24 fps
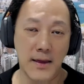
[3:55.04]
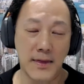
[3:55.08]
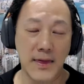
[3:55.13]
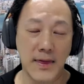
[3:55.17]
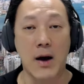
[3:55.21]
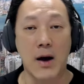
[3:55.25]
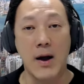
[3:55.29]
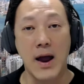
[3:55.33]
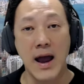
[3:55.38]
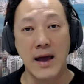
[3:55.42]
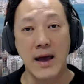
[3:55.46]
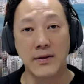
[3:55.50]

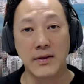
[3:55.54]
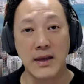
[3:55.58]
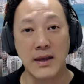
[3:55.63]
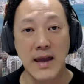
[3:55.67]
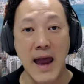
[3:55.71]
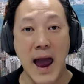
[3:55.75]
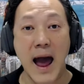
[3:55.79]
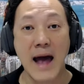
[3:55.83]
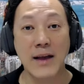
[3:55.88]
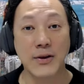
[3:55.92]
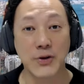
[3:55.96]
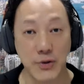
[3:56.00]
Now, and
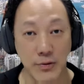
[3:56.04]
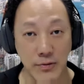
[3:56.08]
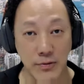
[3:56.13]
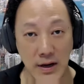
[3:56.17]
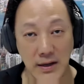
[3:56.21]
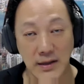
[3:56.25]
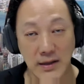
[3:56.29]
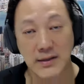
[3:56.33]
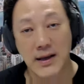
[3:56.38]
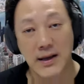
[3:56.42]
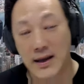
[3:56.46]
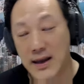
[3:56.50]
the answer
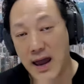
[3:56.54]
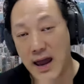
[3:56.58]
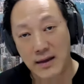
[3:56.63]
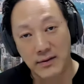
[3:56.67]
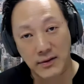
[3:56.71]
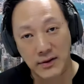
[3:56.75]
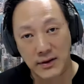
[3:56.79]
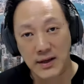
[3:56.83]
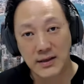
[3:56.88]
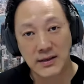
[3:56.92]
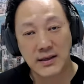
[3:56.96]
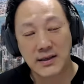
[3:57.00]
is
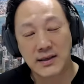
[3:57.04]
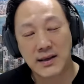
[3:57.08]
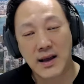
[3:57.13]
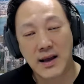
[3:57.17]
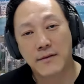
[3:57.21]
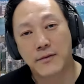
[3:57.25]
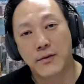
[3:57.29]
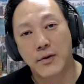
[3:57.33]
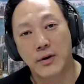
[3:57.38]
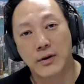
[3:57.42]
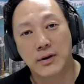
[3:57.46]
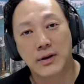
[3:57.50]
again, this is
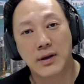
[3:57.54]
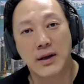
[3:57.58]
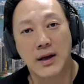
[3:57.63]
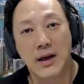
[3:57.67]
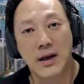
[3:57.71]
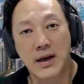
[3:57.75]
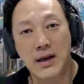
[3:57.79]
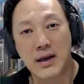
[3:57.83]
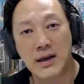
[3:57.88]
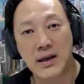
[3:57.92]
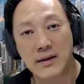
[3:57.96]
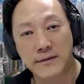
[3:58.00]
covered
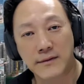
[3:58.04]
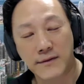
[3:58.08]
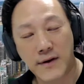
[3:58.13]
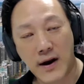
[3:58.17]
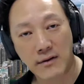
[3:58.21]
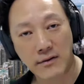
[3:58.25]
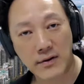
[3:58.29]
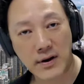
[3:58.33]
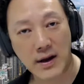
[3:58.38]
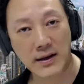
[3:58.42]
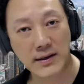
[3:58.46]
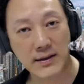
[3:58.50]
in
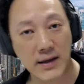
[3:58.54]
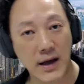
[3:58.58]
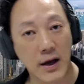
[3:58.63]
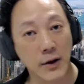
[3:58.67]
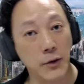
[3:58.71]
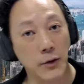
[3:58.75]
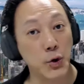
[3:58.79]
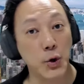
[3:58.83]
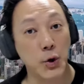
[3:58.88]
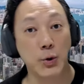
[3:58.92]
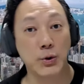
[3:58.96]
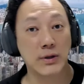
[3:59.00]
various uh,
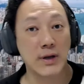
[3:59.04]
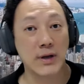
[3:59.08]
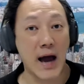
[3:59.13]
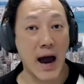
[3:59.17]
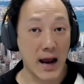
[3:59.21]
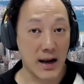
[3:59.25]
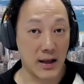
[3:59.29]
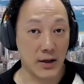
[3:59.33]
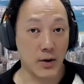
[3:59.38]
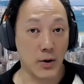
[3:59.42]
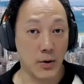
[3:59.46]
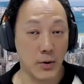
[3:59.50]
news
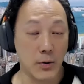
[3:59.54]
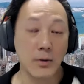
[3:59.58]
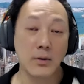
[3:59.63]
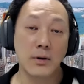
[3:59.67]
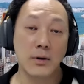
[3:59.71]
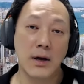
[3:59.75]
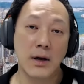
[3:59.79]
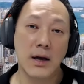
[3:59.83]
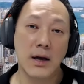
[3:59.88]
article,